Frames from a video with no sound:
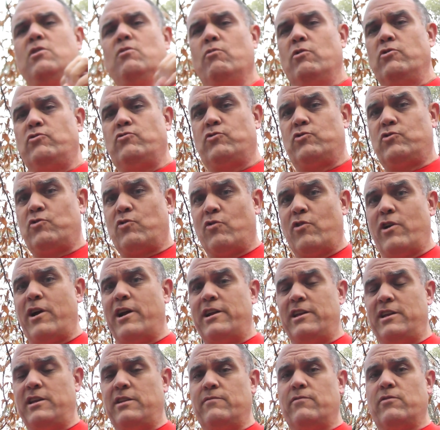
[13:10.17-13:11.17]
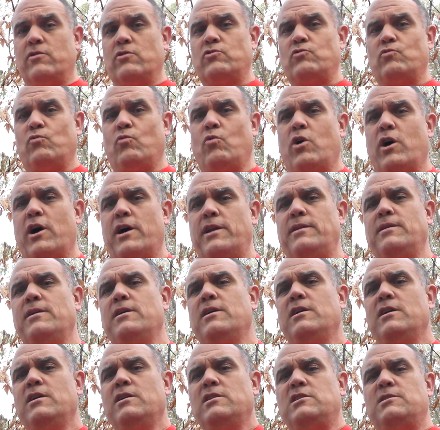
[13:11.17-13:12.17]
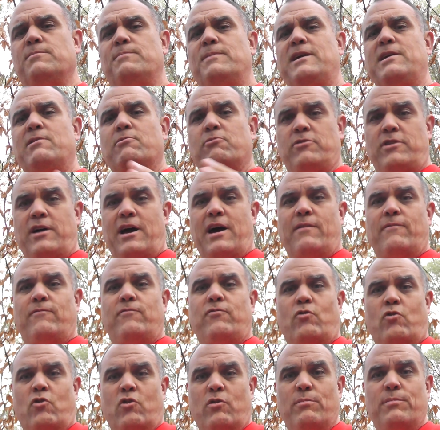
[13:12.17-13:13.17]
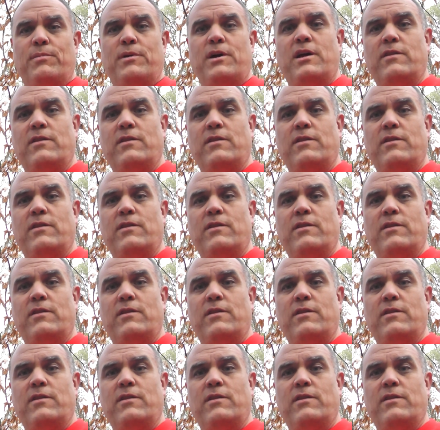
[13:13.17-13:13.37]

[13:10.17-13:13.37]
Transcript: which was created in verse 1, to be without form